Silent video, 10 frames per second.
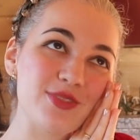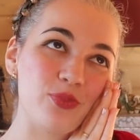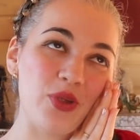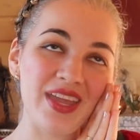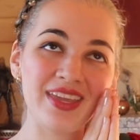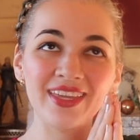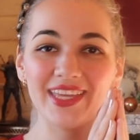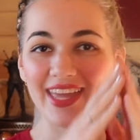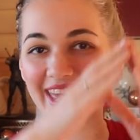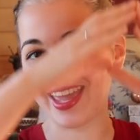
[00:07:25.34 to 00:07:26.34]

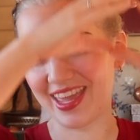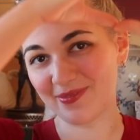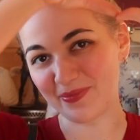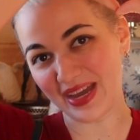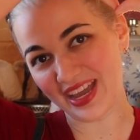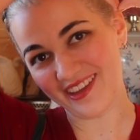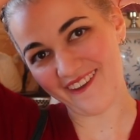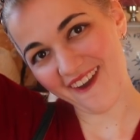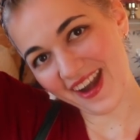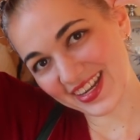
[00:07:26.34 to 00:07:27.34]
spring in my
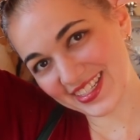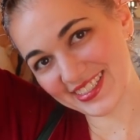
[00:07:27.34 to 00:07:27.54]
heart.